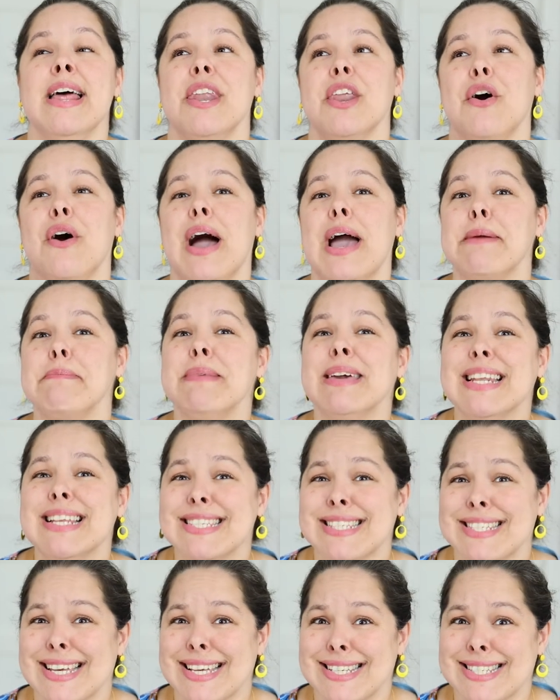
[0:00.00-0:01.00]
now i made a
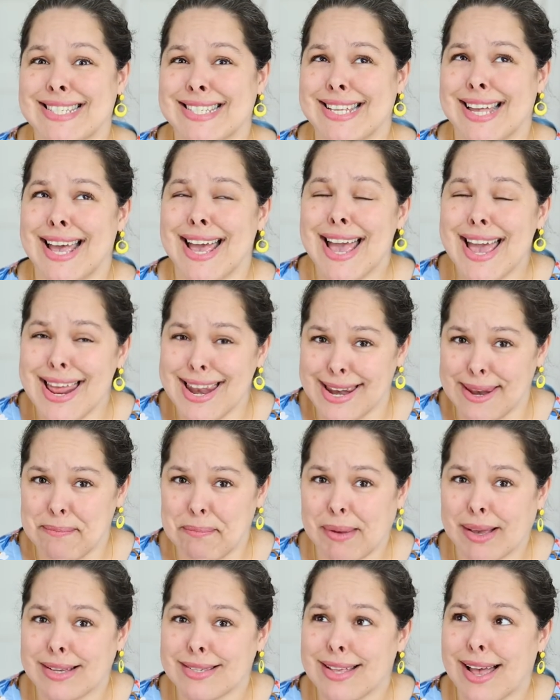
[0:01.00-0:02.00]
size 10
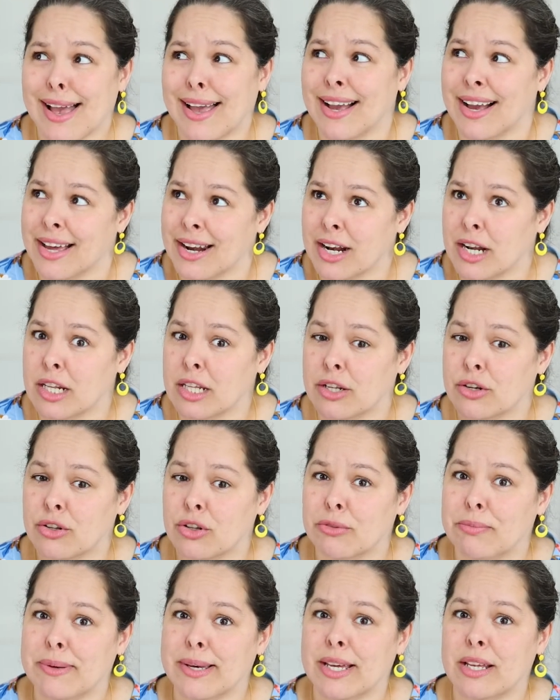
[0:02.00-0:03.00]
because i got a
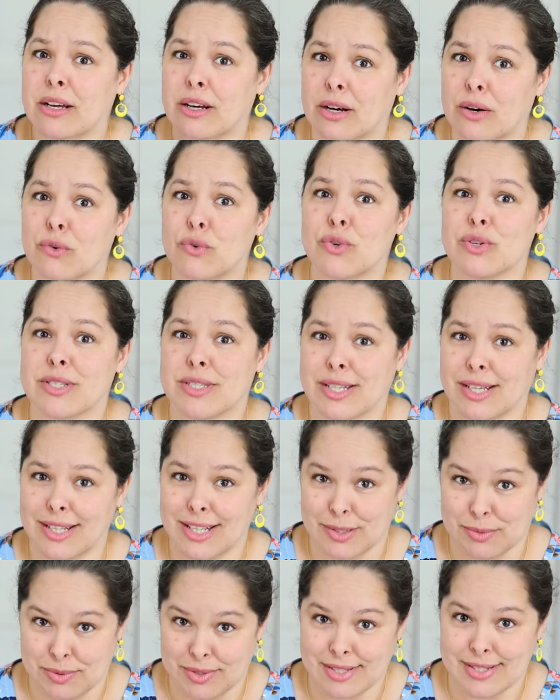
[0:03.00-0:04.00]
little bit
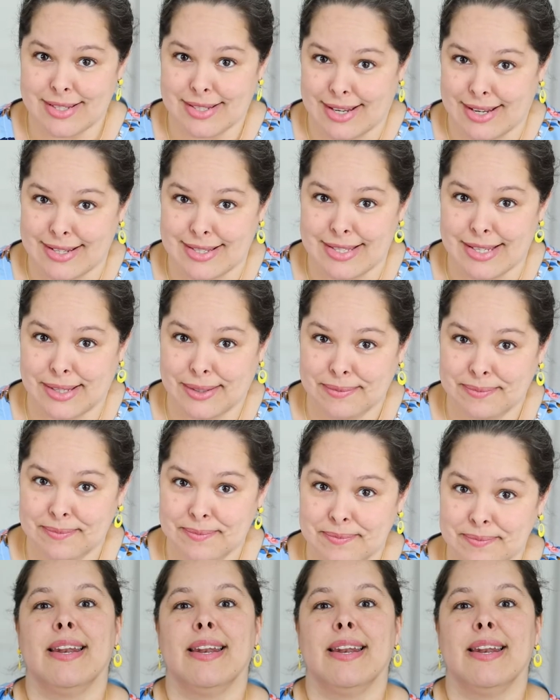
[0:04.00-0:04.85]
overzealous with the sizing